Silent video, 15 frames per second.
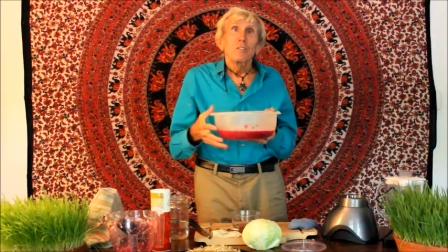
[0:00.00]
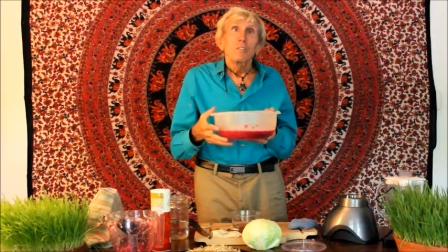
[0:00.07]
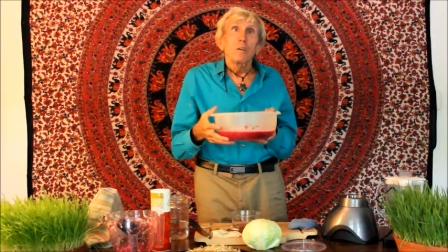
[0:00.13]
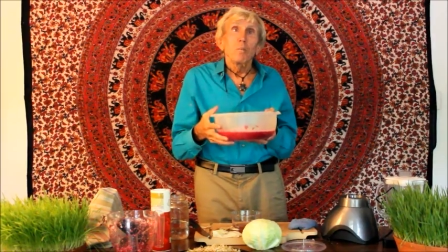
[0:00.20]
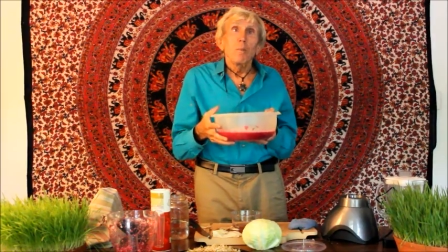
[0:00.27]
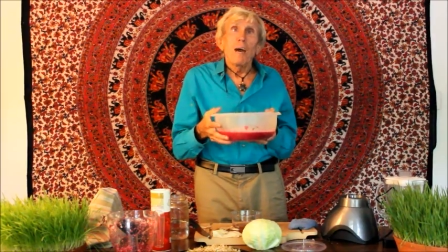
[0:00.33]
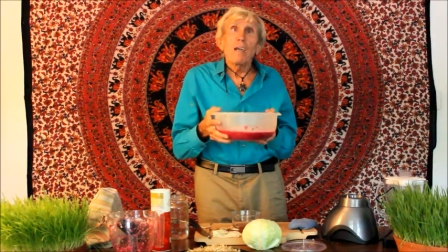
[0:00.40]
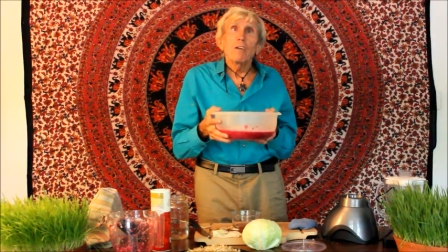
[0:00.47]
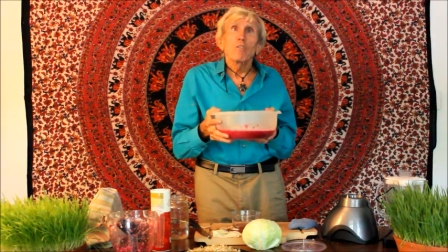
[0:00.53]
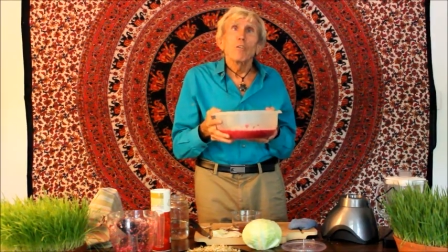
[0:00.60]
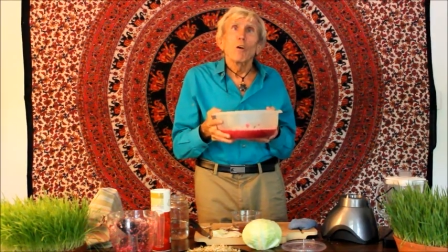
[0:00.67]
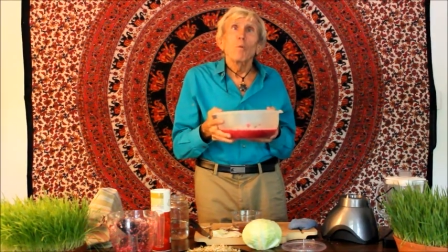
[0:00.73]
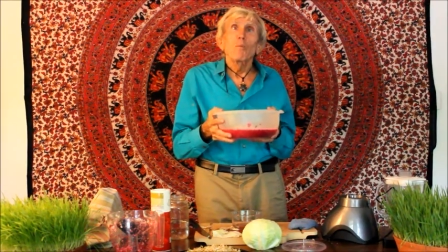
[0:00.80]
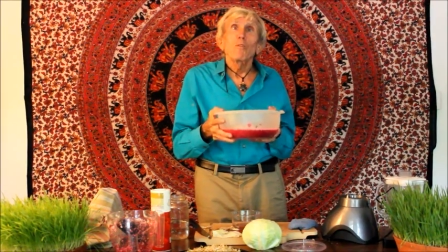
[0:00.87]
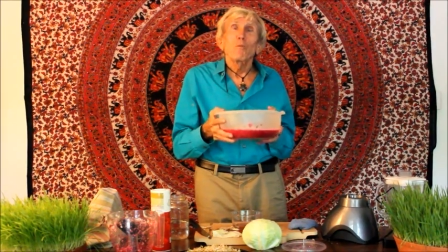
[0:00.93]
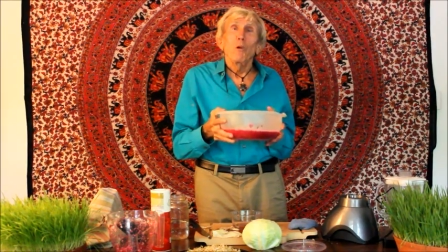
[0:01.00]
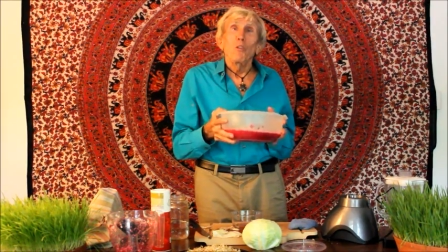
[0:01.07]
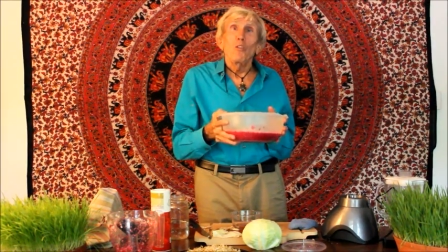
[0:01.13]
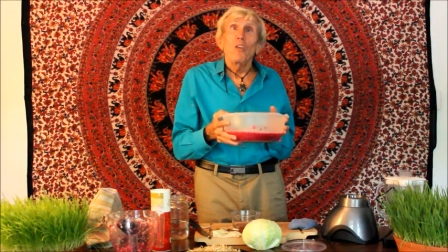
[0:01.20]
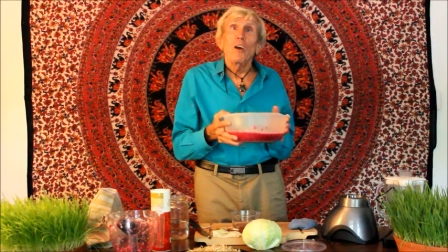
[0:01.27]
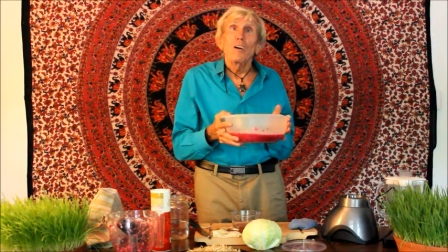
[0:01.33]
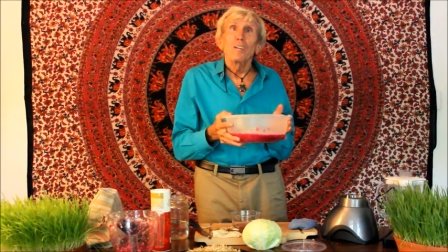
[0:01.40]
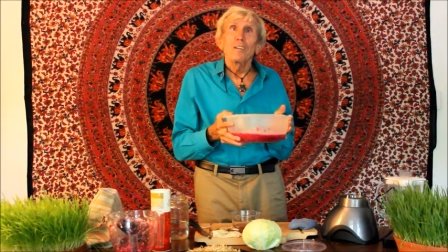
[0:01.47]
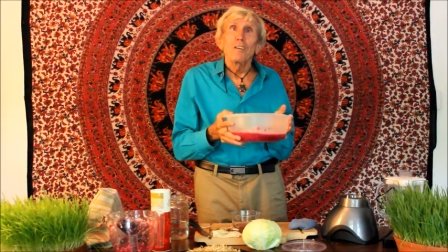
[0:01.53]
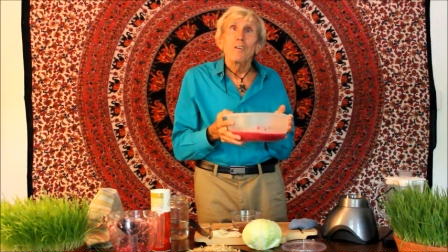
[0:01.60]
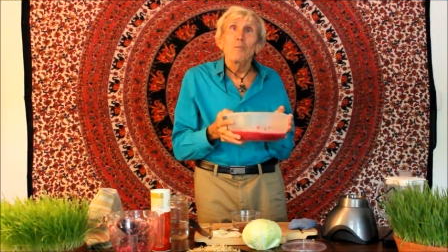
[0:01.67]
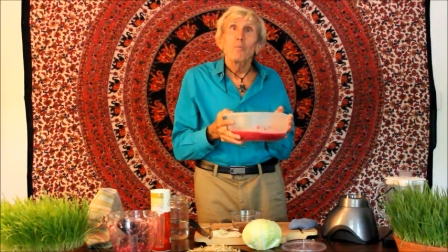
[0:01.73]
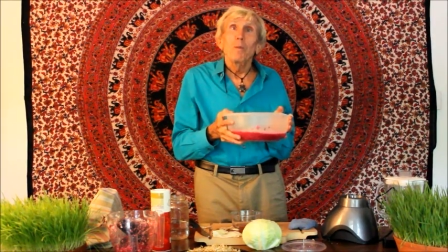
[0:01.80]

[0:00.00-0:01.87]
the microbes will tell you